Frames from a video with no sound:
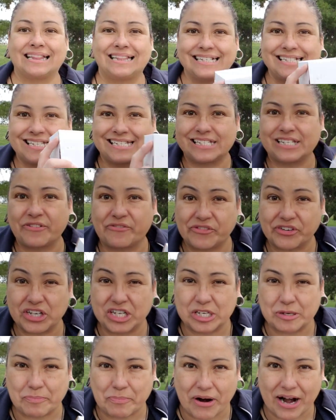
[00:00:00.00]
This is the
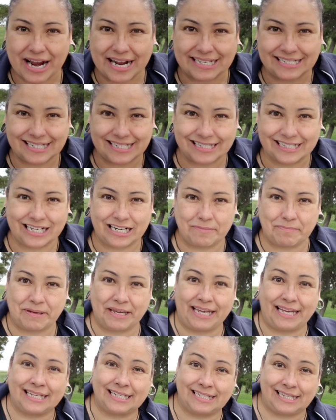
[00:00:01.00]
first prize that's going to
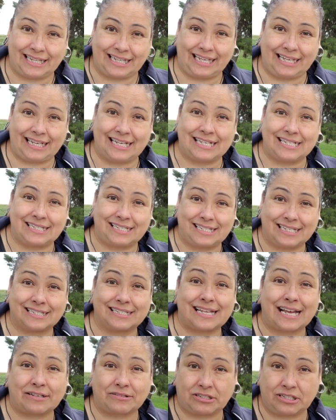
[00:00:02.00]
be in the
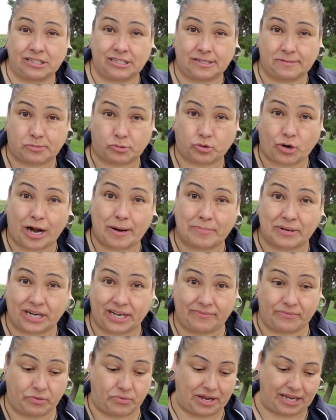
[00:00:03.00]
6,000 subscriber
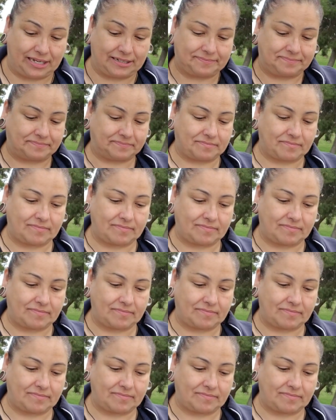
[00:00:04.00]
giveaway.